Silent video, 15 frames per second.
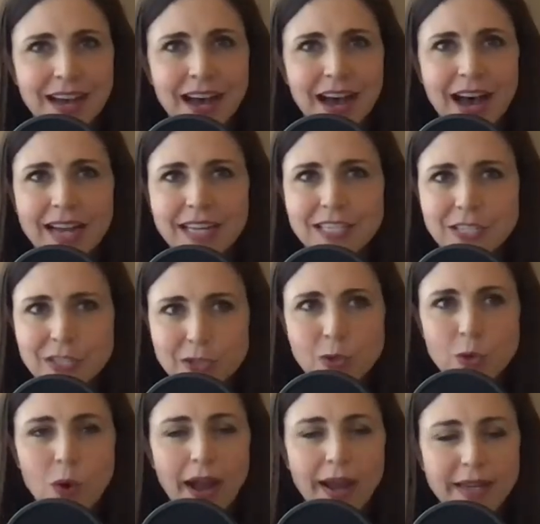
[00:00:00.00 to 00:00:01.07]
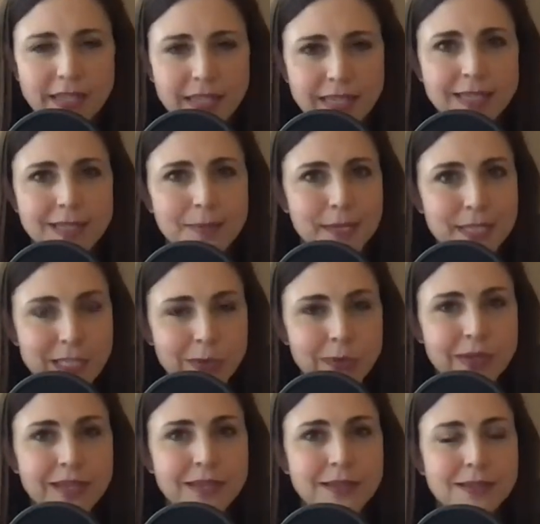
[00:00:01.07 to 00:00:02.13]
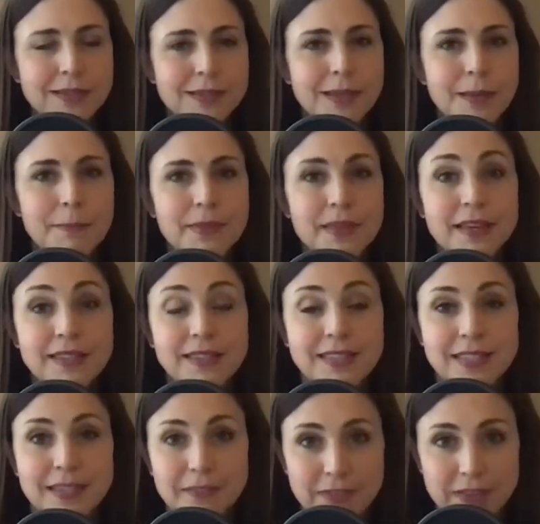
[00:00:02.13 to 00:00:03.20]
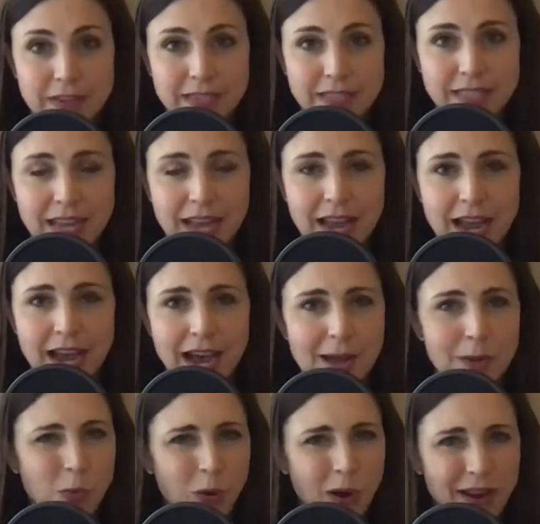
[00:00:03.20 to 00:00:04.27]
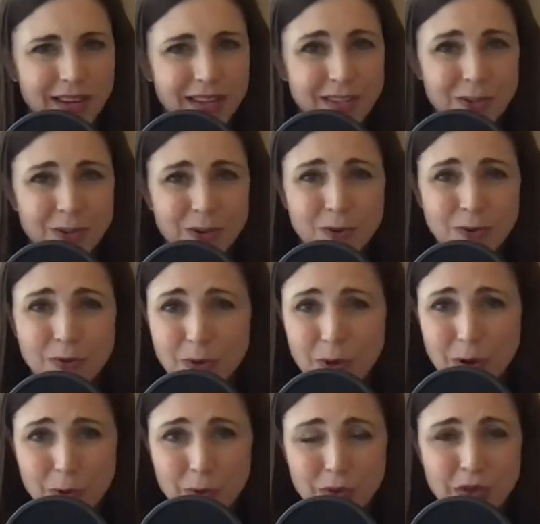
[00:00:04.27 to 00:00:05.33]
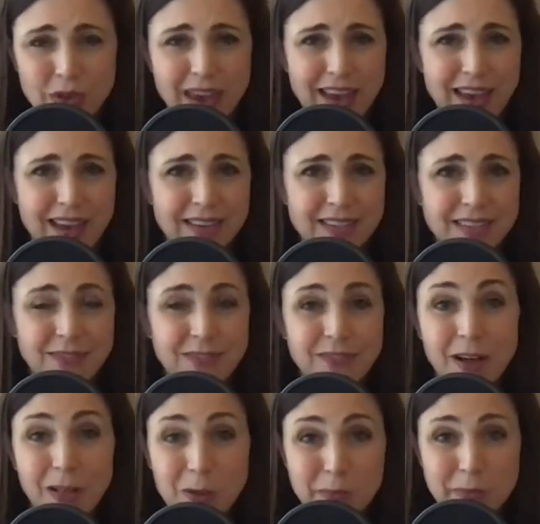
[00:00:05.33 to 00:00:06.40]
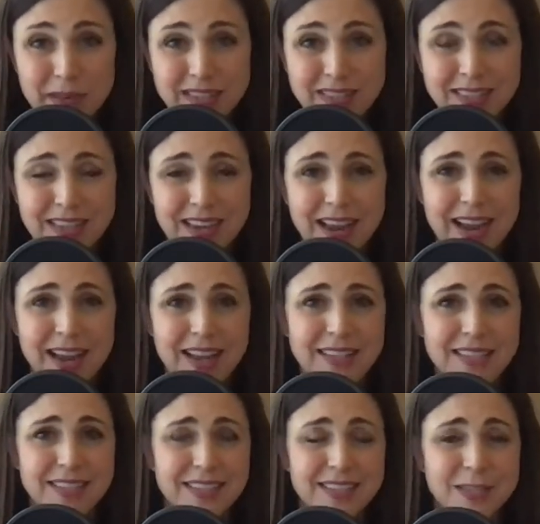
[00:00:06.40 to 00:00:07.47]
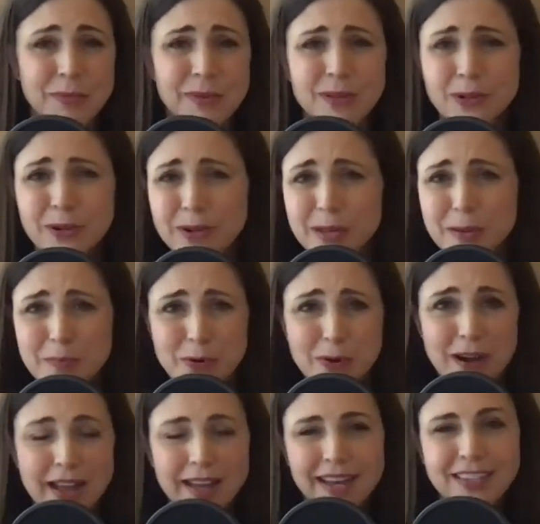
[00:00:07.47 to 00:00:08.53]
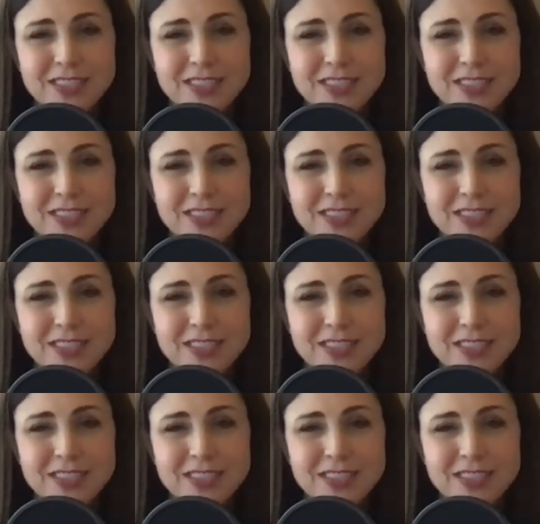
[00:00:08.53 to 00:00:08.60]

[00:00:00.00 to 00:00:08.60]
I knew I needed to be doing something different. I wanted growth and development and to be learning more. I, I